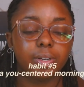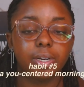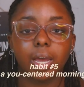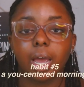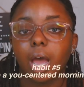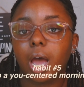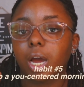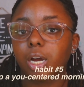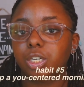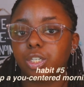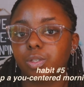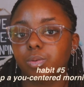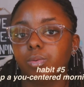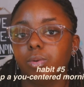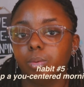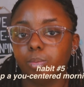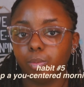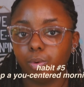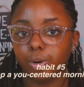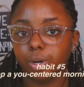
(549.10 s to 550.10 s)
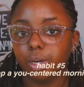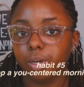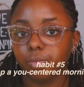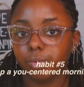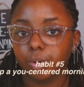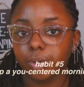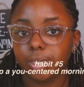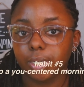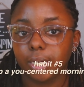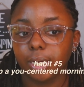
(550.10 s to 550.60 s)
an actual morning
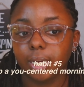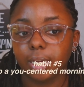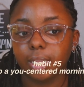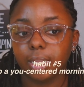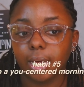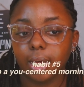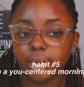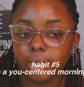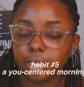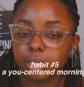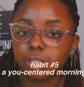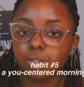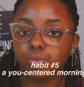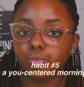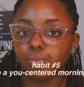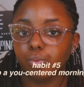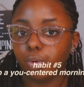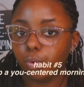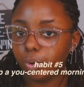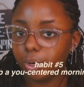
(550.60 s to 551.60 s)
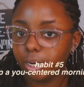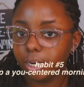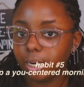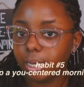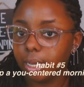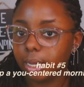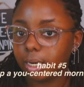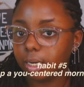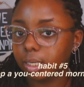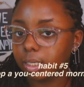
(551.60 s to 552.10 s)
routine that is rooted
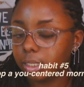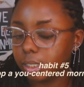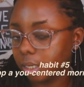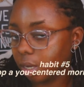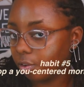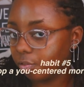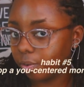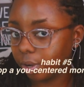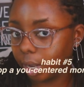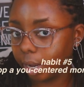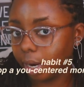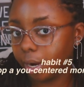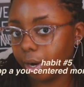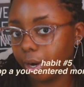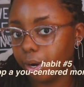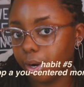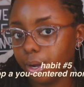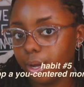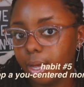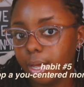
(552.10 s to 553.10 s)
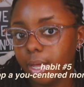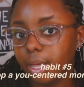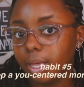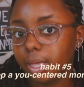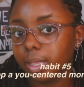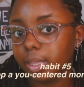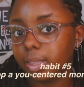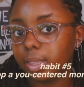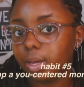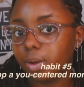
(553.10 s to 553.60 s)
in self-care,
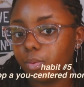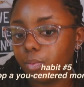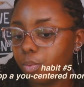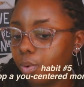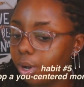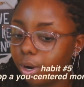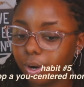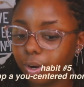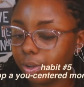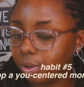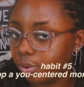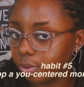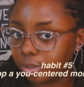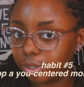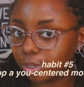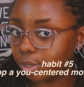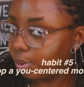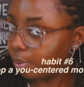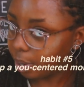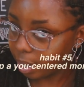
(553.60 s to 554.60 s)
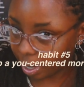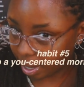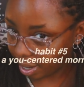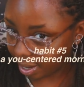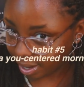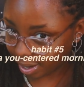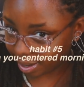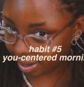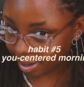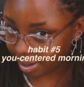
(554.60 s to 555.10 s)
then what are you
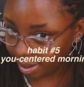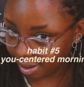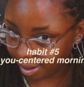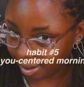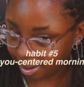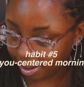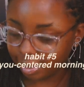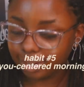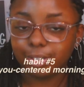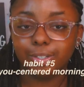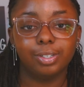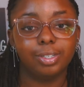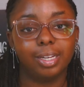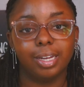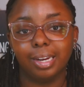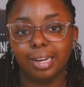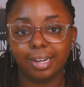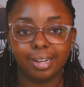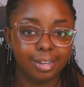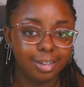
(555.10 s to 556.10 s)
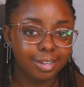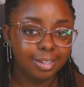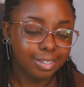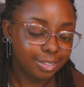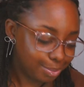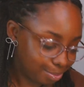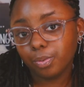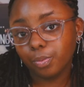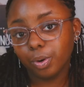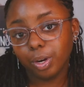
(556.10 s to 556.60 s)
doing? Just kidding.
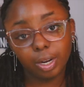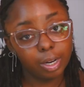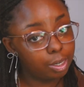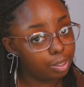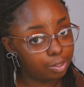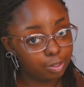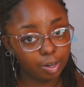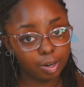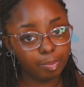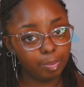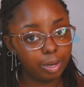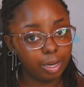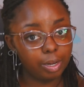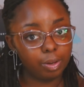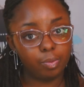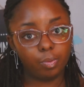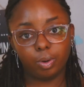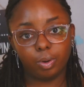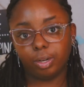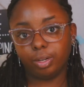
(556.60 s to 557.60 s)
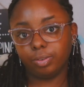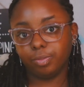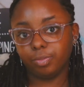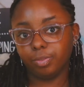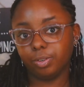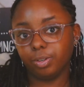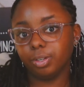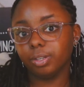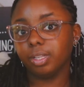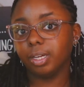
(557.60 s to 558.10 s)
We're gonna start making one
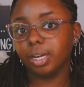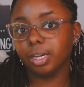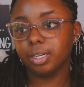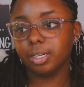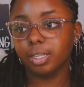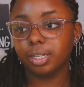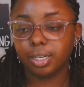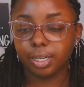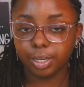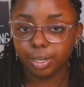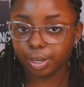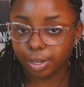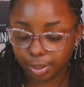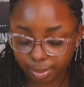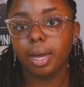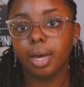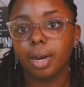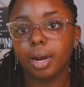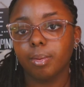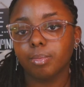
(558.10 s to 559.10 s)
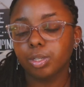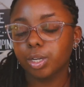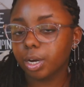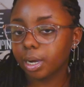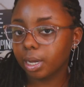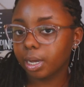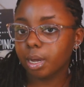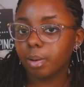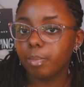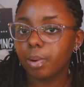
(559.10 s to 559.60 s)
for the end of the year. And I'm
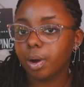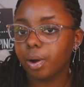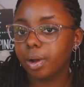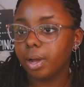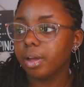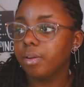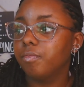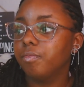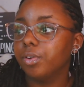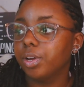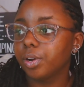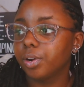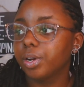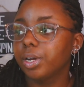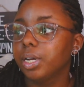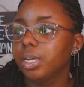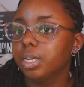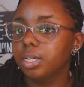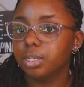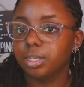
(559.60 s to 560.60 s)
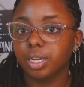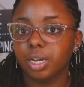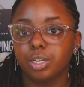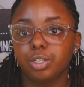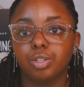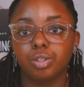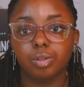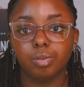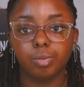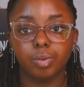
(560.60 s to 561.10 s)
talking about a very
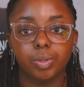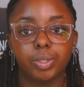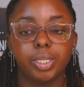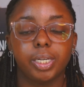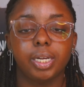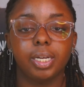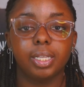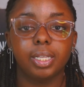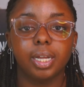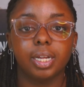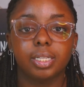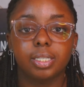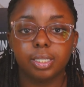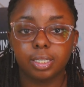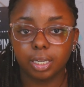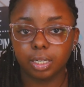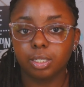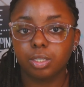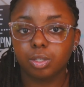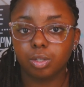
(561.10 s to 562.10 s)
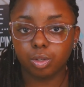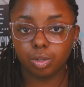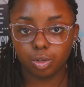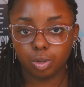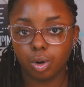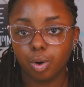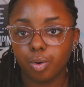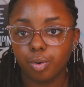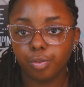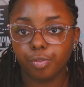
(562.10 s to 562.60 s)
intentional routine that sets the
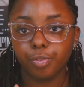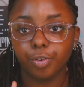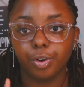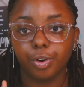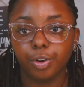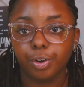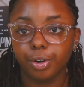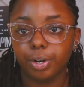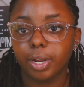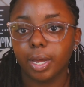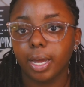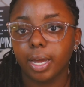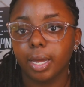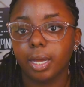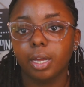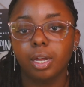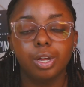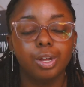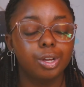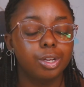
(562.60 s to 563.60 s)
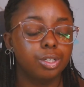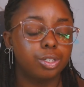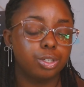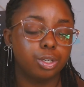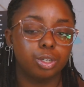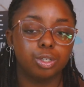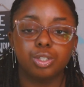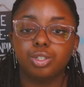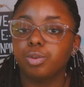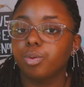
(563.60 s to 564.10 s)
tone for your day,
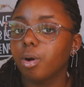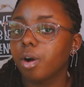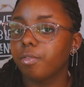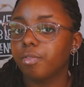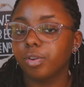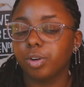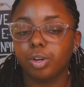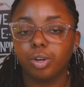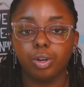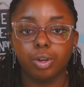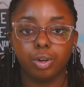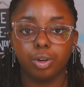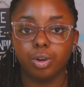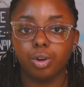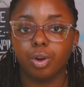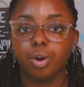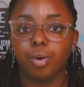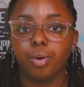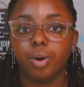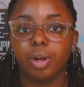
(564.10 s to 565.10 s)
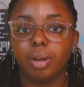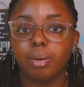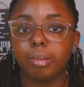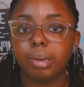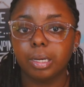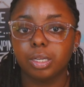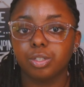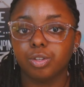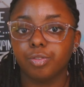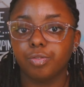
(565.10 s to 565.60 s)
starts you off on a good note, and
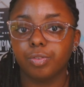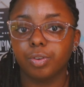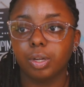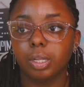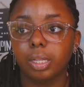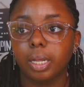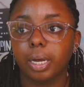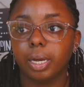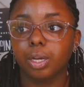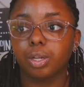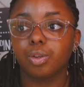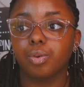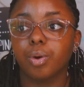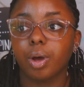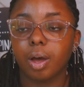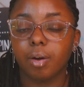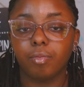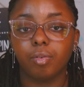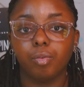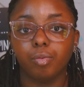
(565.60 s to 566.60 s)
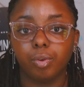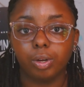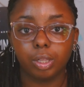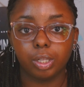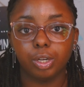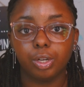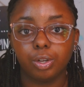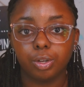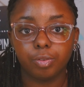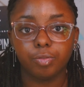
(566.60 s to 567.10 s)
makes you feel like you have a
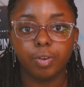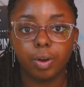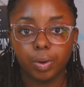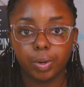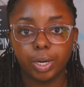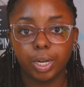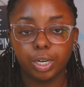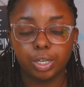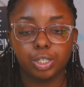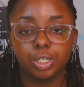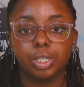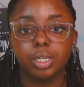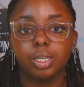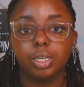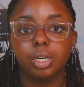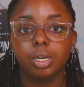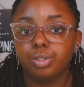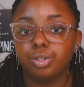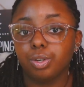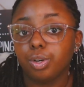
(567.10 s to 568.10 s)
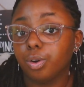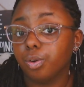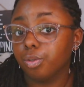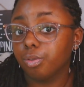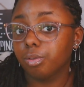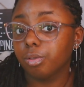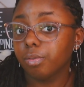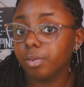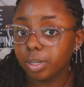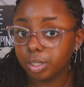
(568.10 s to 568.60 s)
really good foundation to go
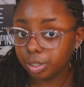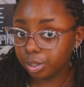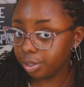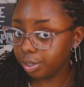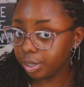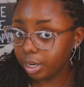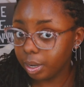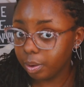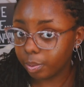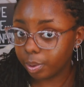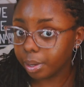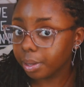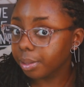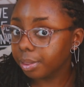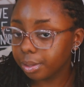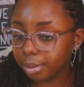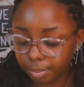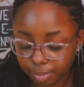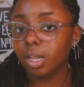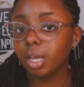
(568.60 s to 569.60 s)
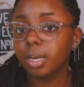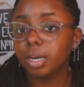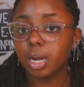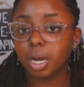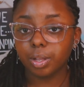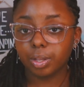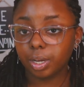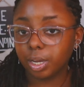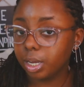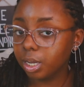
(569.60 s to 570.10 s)
through the rest of your day with.
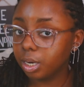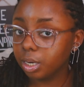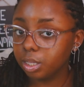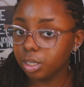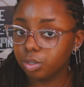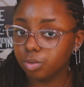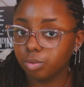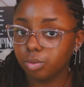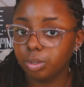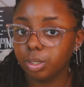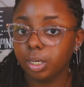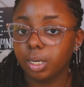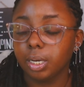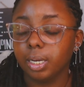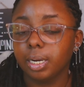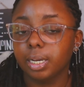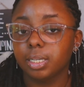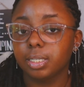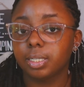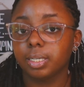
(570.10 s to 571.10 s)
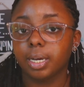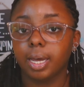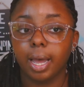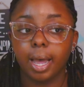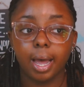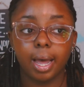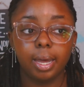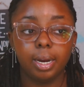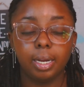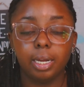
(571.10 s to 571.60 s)
Now, the key to this routine is to
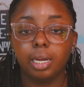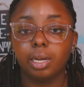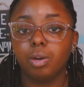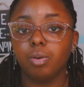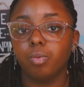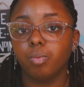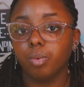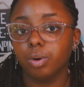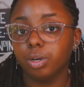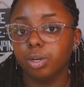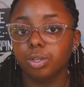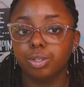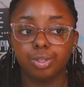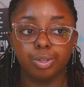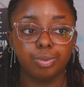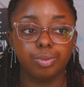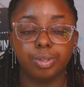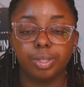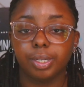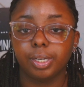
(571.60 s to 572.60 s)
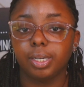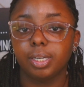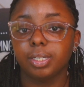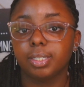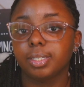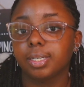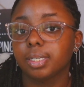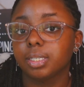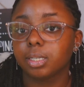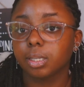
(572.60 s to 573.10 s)
add in 1 or 2
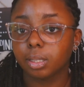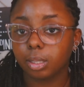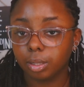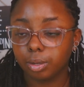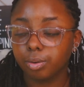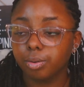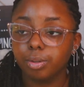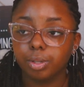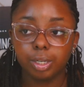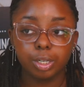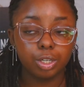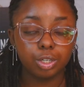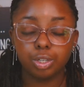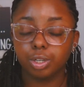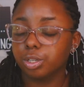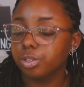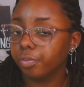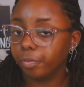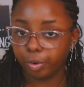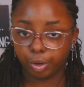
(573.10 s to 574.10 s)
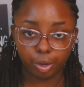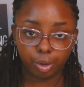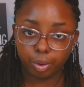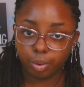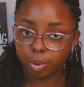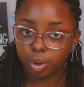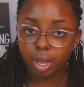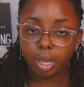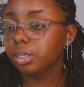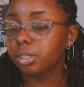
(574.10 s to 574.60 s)
things that's literally just for
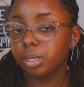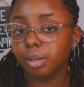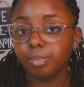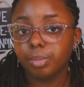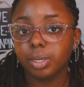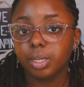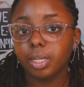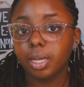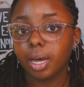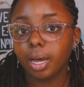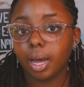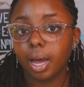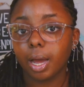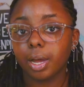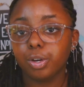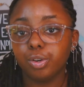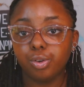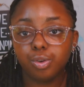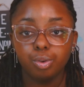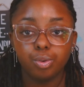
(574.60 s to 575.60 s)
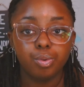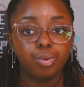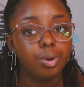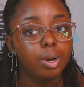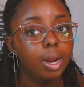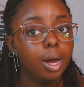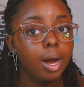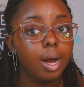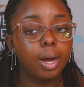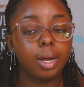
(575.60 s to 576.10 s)
you. Something that I do
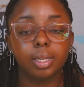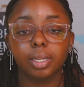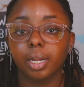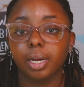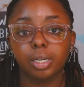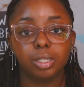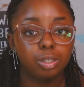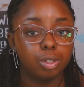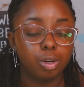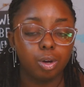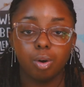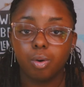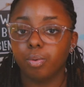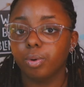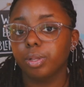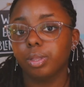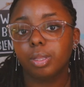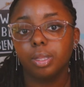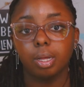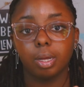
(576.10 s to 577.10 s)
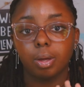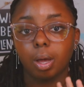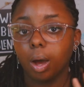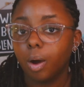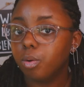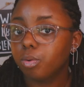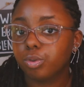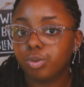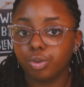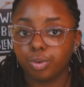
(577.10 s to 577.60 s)
not like to go
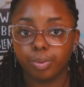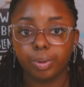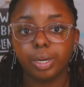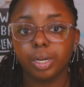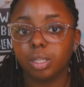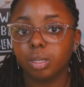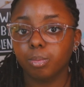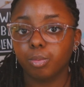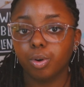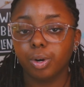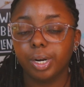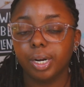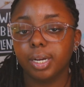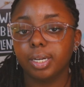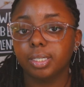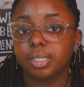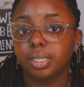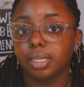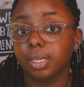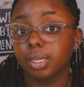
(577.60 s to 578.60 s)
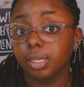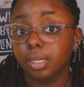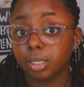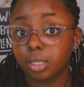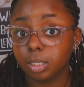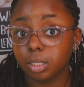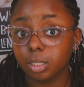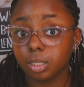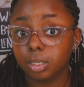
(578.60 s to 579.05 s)
without doing in the mornings is